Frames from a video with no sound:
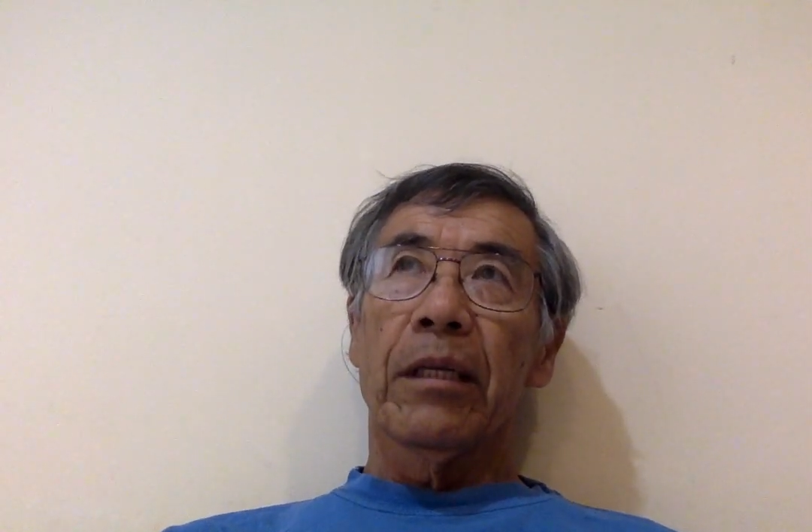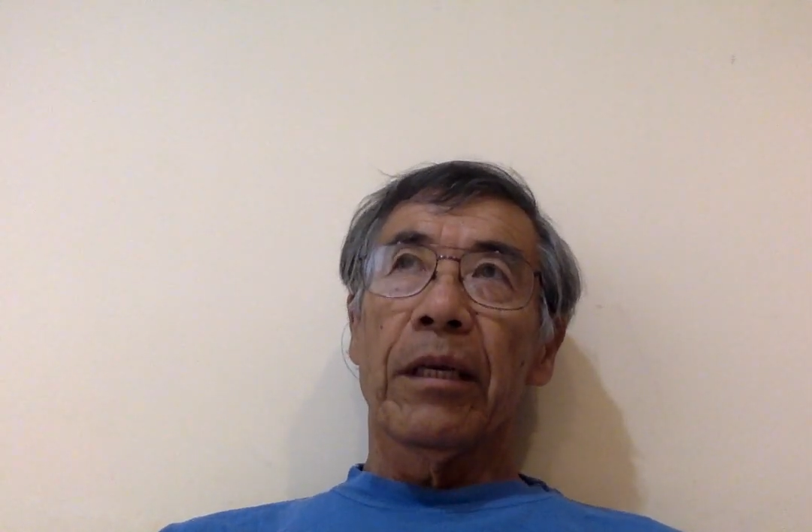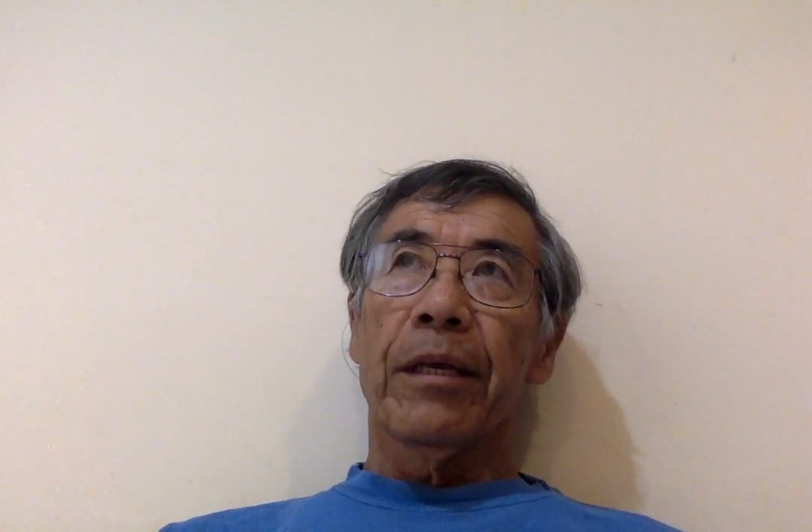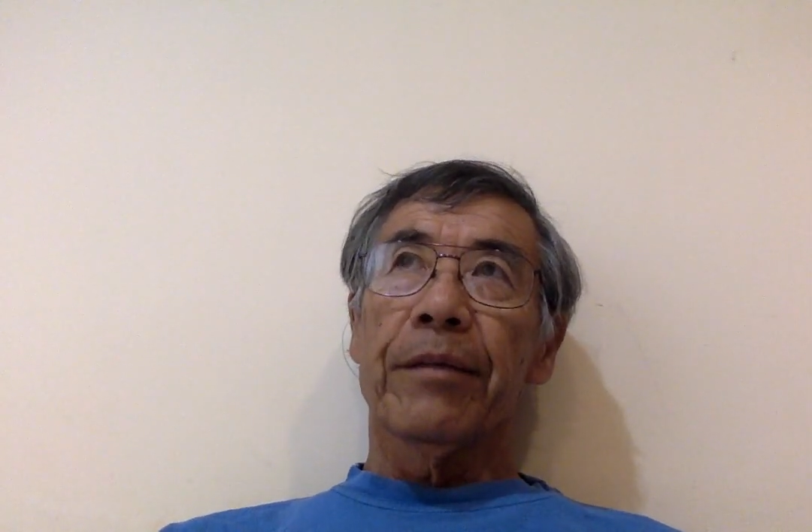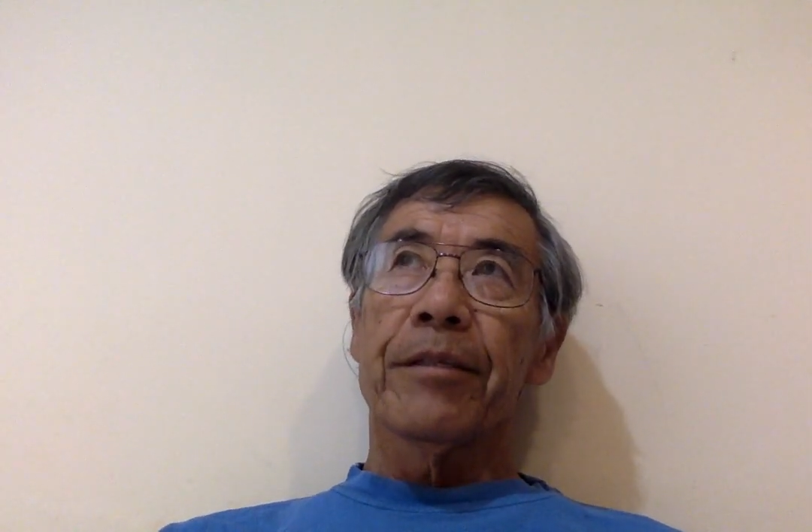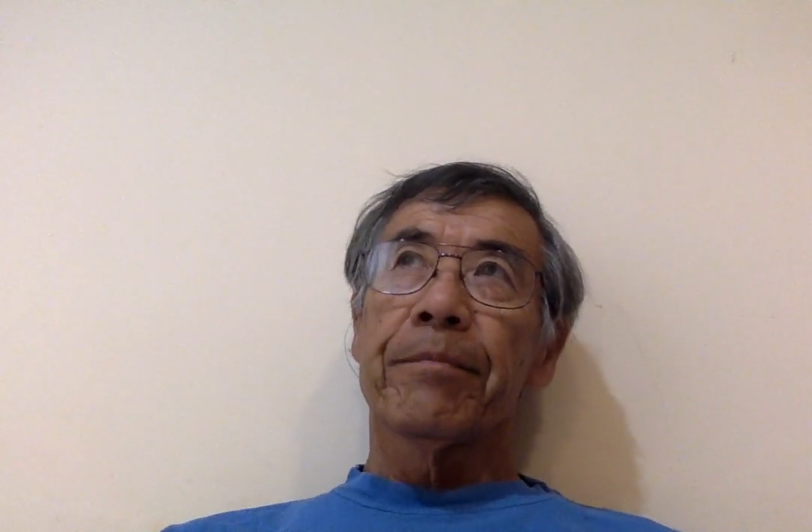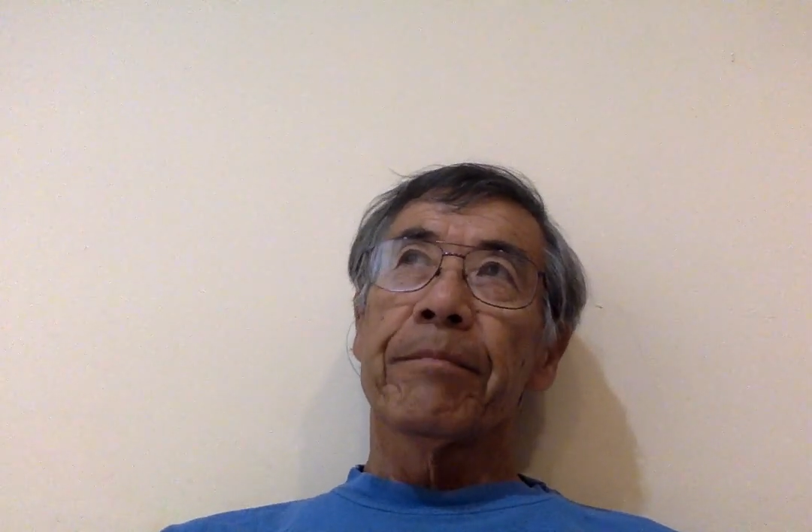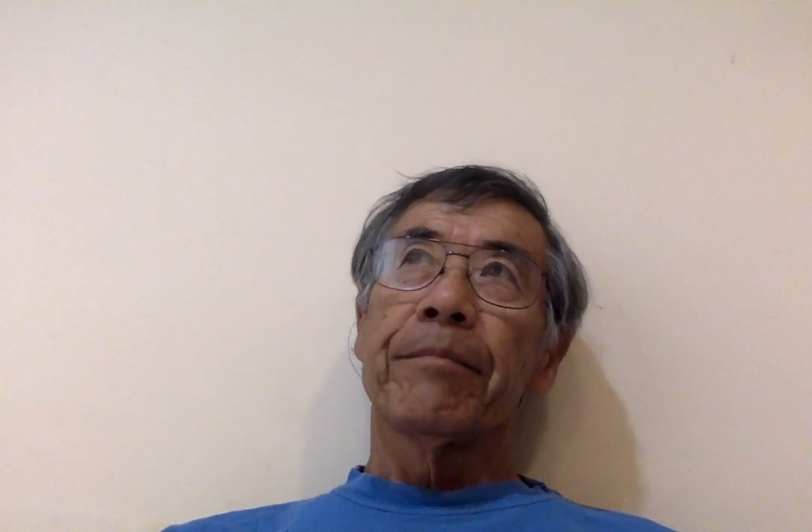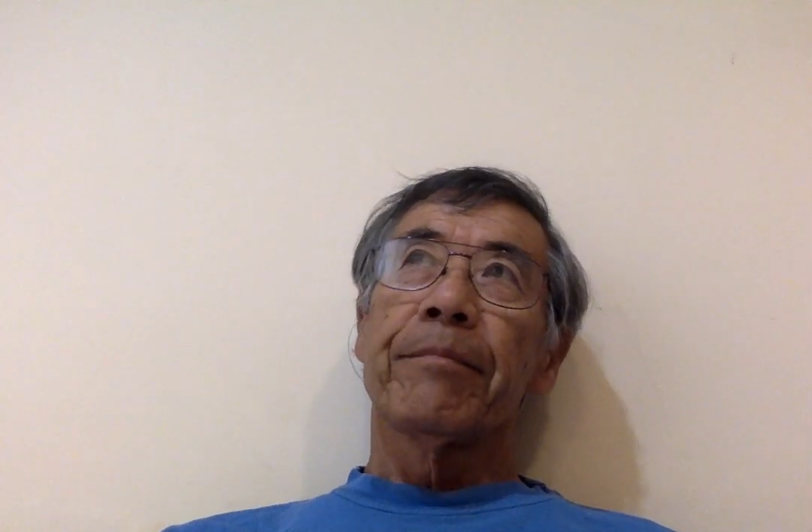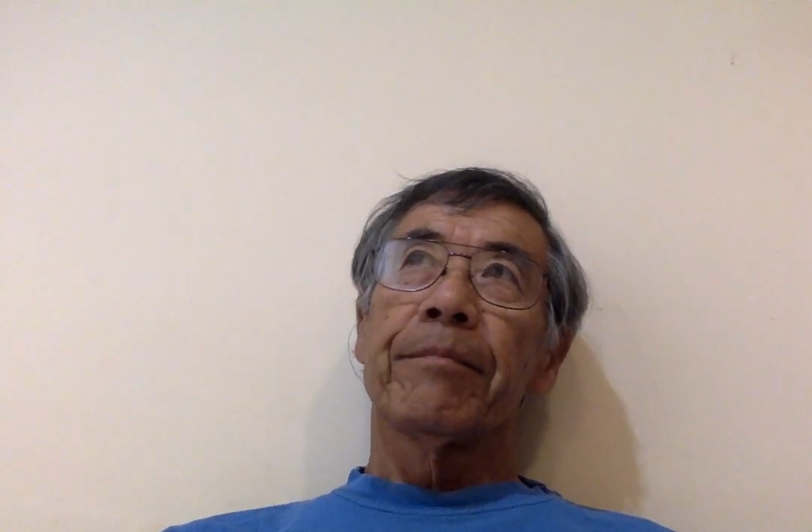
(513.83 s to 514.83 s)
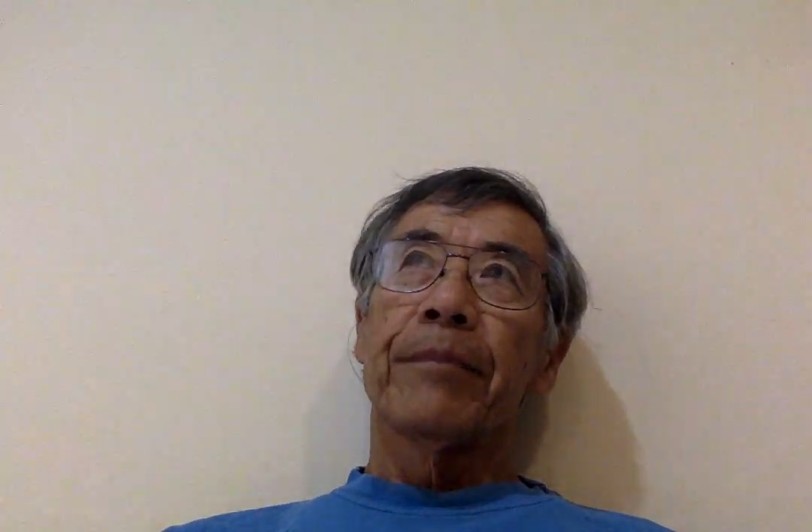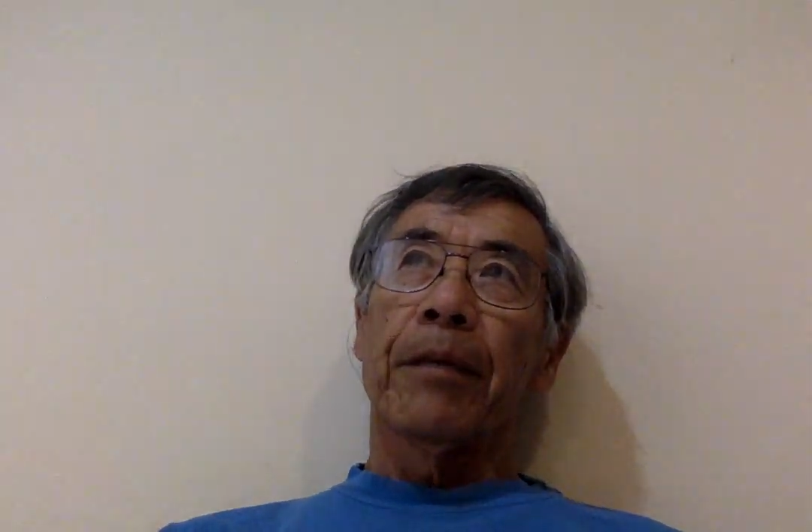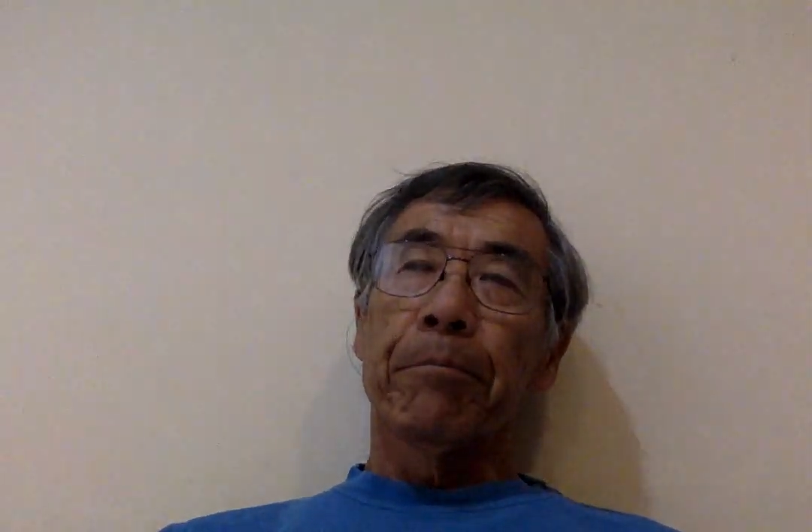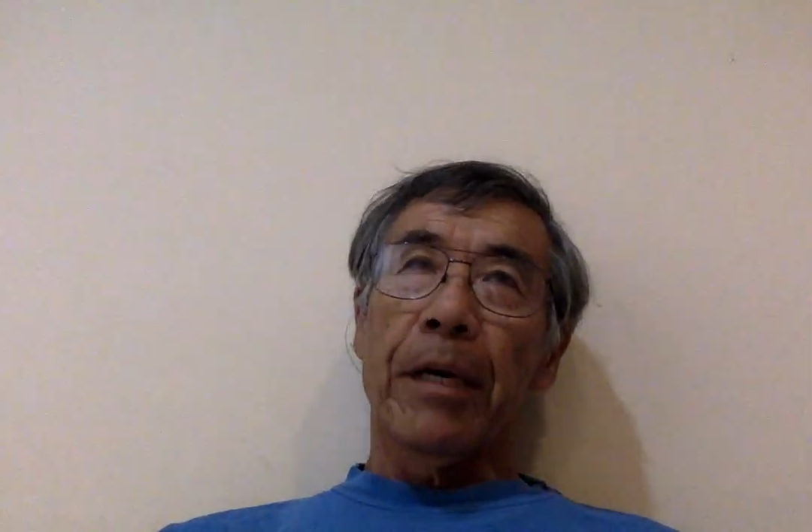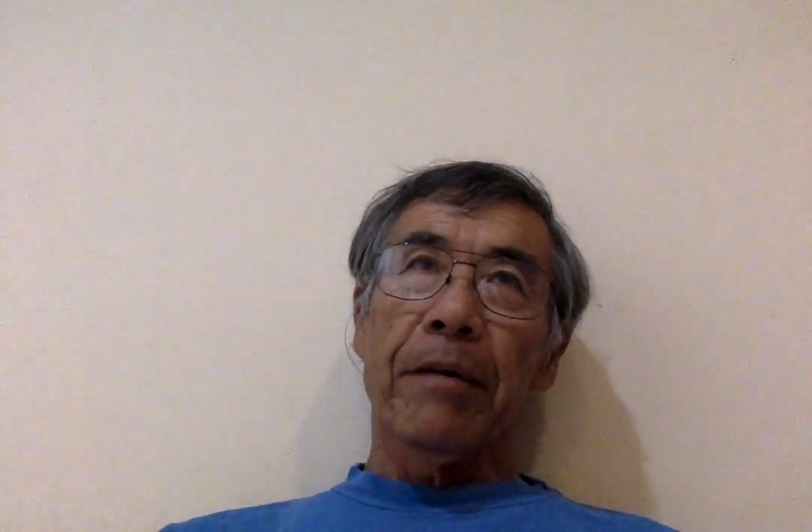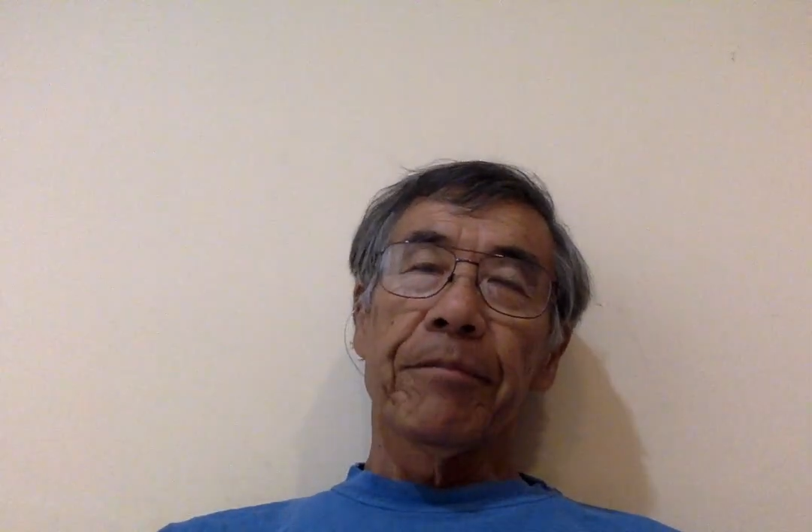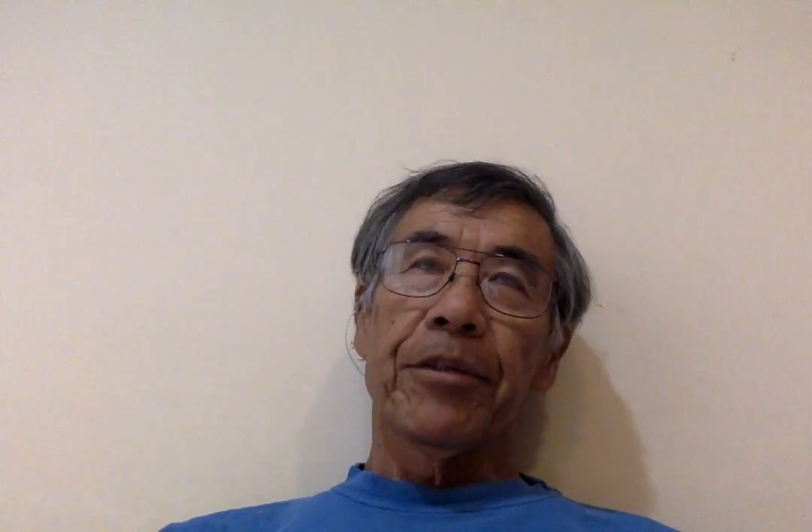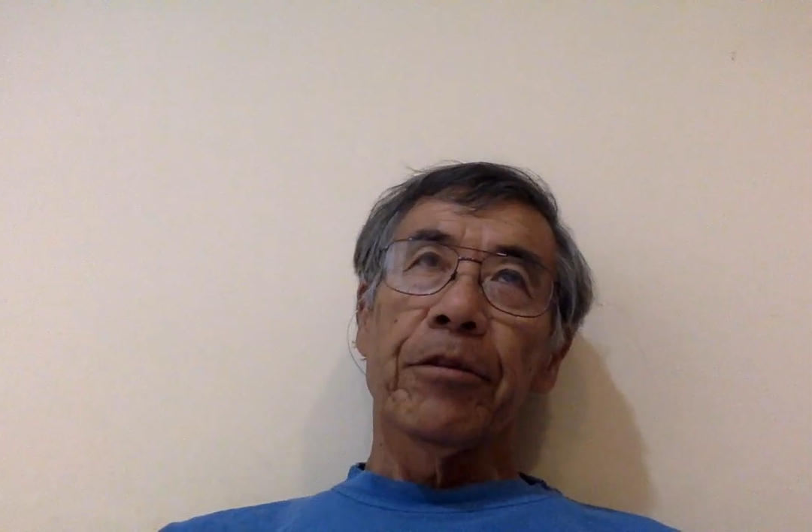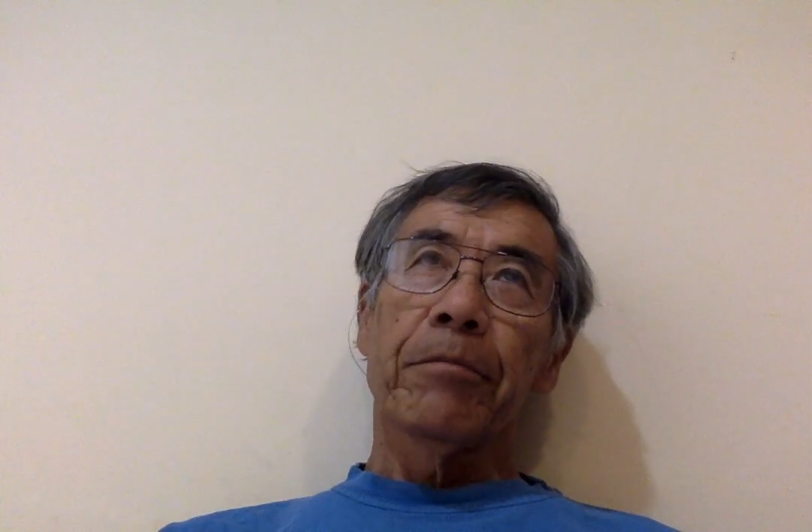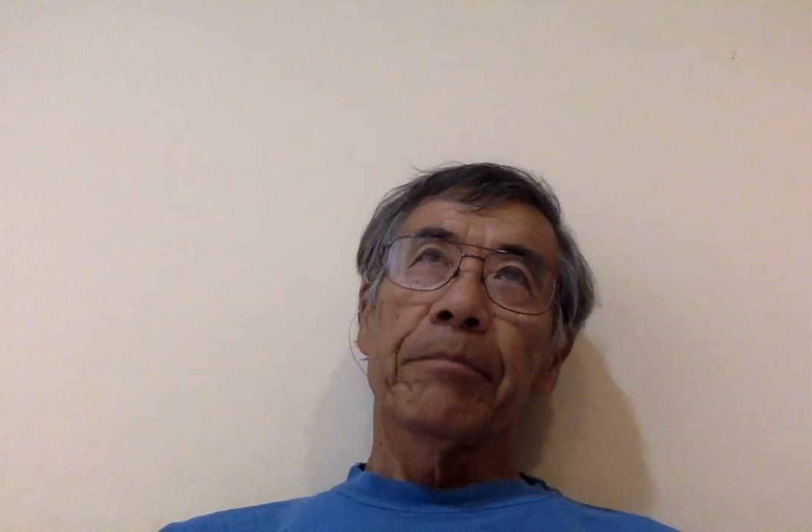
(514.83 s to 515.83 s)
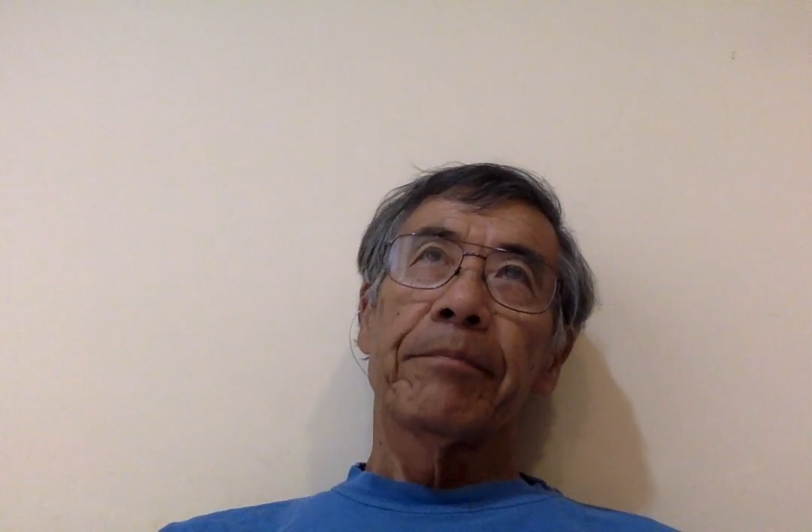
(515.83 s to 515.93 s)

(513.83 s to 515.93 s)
is, in my view,